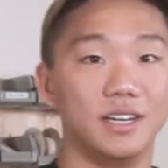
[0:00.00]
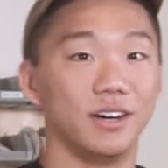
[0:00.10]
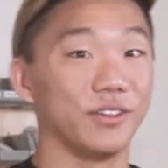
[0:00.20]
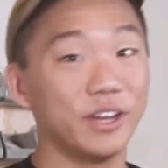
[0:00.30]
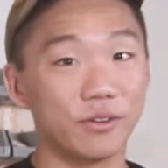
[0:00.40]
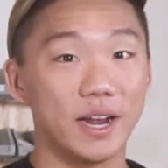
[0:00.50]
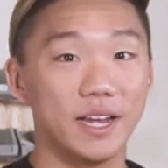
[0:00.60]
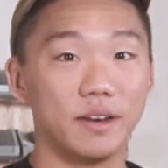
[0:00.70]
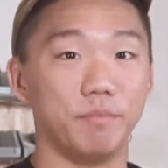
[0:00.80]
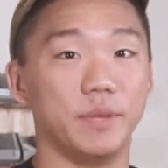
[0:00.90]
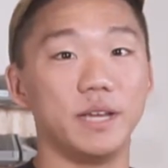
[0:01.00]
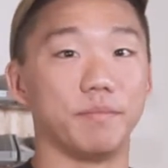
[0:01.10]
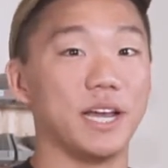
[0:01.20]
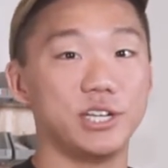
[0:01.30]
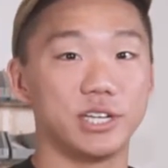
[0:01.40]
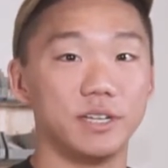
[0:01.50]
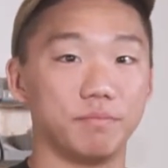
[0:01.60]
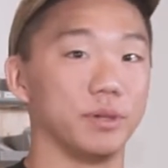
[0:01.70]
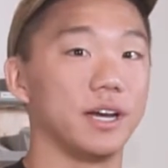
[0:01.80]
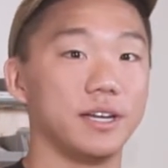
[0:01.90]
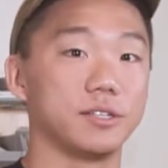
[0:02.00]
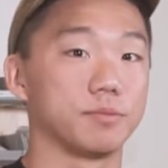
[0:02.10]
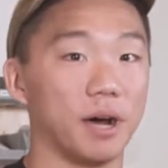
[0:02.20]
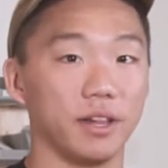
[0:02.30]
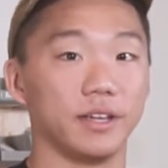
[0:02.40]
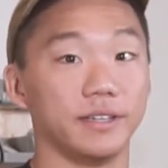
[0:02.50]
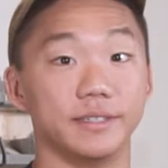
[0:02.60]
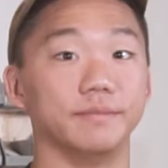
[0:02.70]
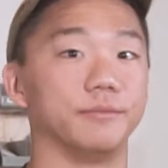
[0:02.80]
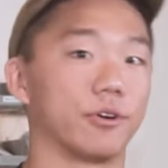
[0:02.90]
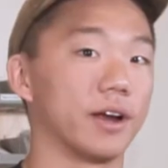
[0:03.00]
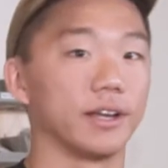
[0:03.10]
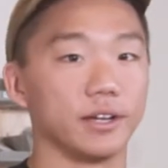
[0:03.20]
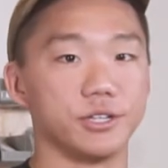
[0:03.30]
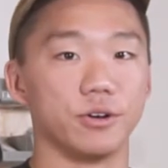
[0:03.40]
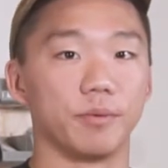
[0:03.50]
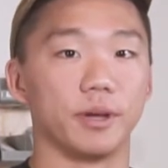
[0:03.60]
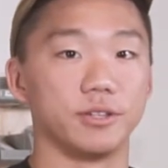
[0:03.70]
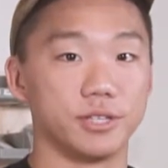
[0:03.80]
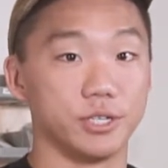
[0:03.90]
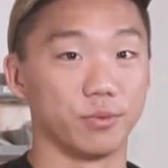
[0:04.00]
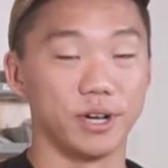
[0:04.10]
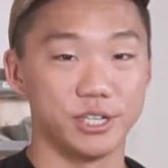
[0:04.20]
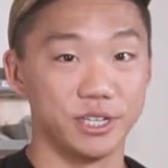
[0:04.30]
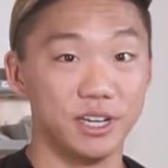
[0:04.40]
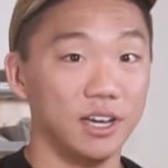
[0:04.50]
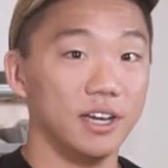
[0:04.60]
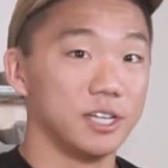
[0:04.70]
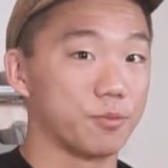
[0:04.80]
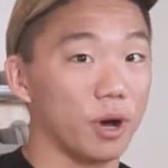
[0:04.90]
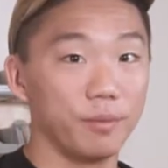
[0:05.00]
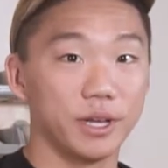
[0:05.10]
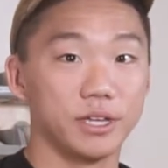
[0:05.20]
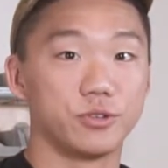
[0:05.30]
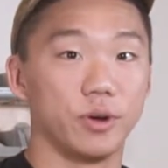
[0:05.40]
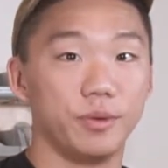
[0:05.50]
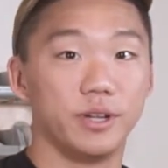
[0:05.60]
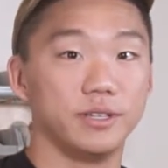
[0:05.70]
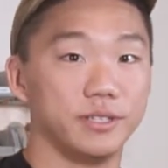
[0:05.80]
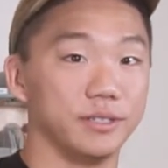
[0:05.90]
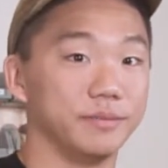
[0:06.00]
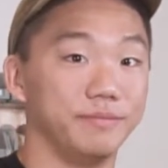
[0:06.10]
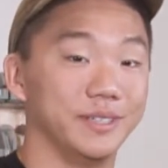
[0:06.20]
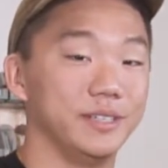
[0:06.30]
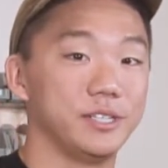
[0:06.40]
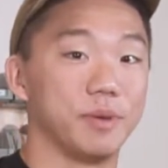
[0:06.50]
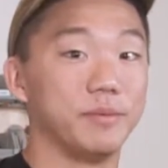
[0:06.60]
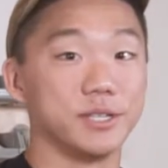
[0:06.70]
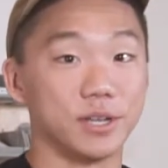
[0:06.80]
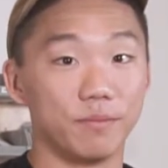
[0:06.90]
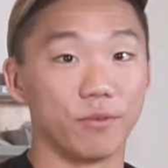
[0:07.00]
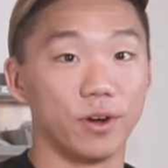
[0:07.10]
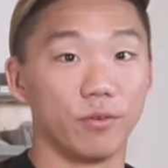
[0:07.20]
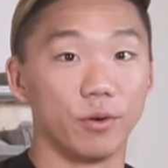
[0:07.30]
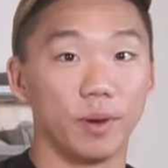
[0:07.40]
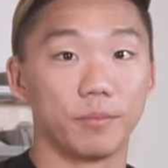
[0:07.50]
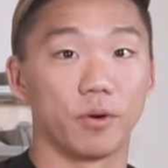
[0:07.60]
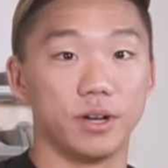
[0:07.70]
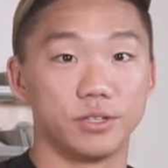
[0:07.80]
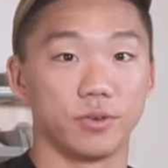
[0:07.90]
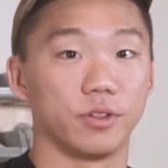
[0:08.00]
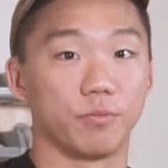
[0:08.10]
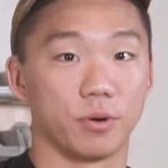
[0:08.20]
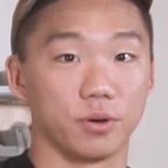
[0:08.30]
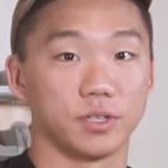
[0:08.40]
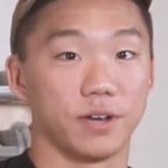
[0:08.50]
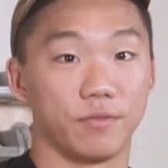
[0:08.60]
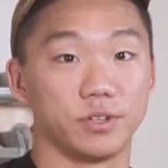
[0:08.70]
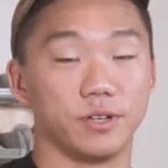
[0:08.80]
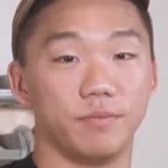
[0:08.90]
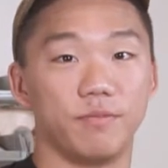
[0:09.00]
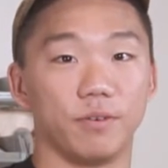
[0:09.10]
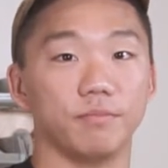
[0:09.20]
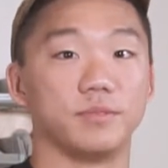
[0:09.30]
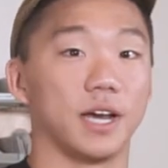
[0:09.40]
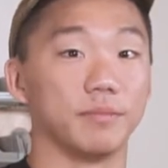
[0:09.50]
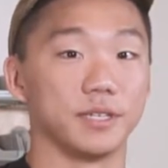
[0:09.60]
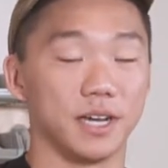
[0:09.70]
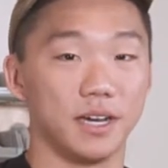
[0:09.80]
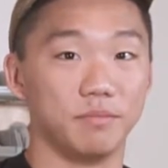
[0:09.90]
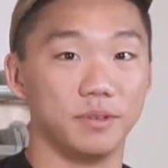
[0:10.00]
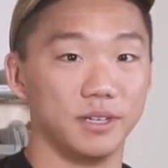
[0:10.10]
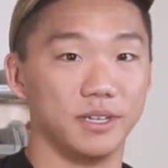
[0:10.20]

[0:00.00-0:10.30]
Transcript: On the other hand, being patient, polite, smiling, and cracking a joke about the situation has probably contributed to at least maybe some free room upgrades or other perks I've received from time to time.